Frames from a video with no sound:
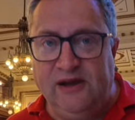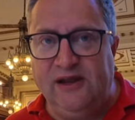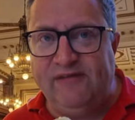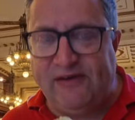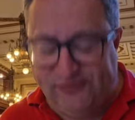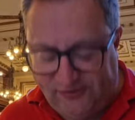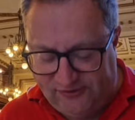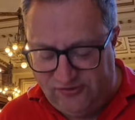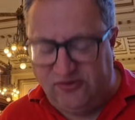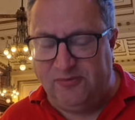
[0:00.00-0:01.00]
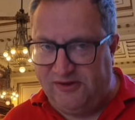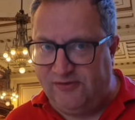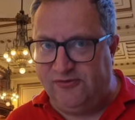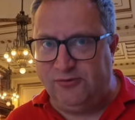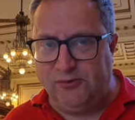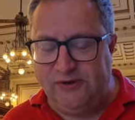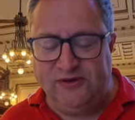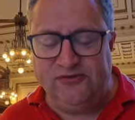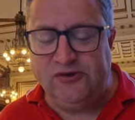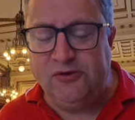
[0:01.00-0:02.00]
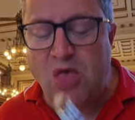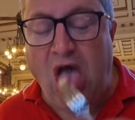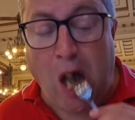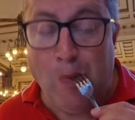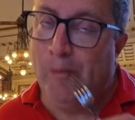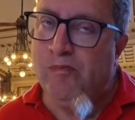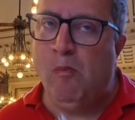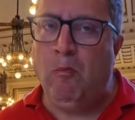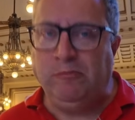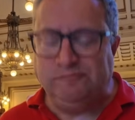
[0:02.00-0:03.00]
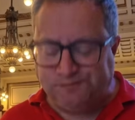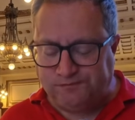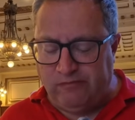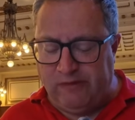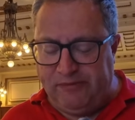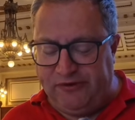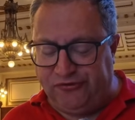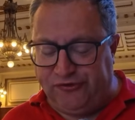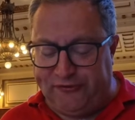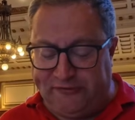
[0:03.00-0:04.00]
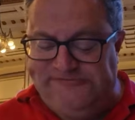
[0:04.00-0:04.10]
I like that sausage. It's a bit different to what we're used to, but it's good.